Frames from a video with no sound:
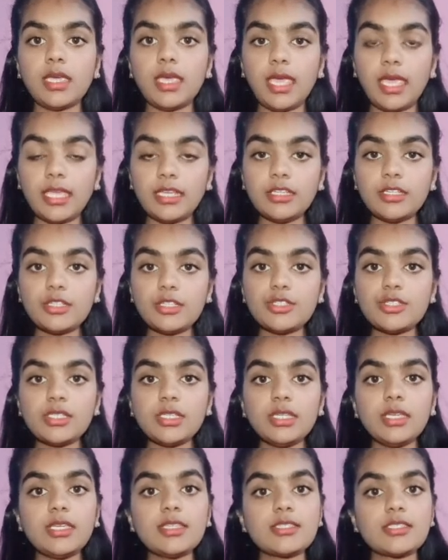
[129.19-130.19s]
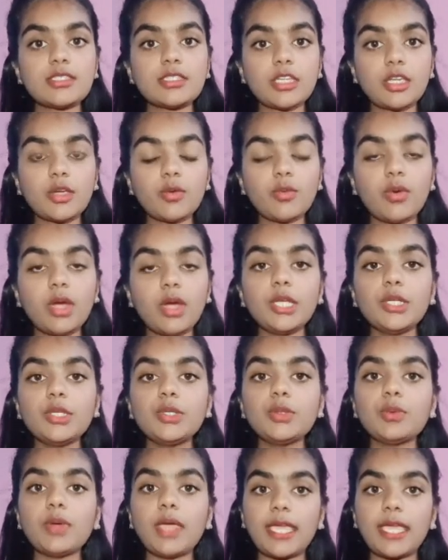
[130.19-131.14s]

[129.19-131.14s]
Energy is required to